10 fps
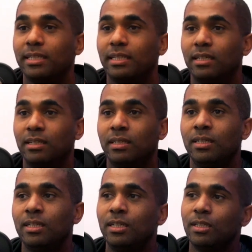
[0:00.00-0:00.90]
do.
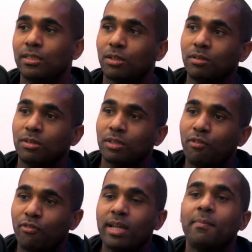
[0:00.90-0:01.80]
Right. So
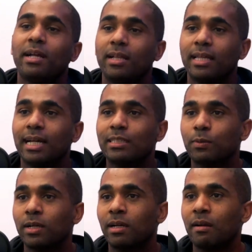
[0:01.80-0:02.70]
fundamentally, that's
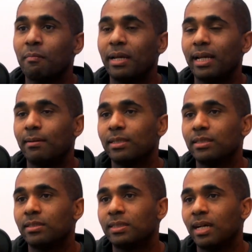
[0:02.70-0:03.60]
where being able to
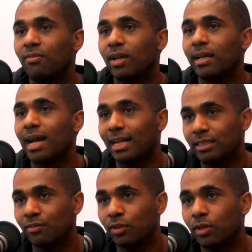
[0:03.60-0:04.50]
do stuff like
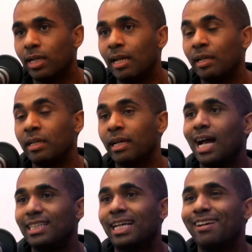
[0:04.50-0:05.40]
active learning
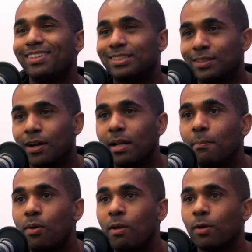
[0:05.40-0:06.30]
as kind of a starting
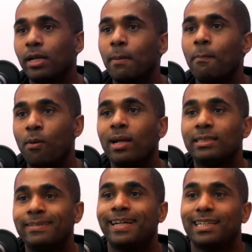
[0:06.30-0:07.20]
point where you can point
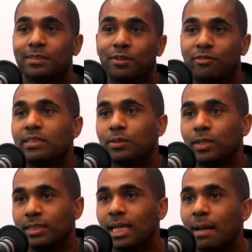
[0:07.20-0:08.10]
to actual visual
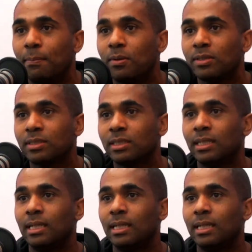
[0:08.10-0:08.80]
examples.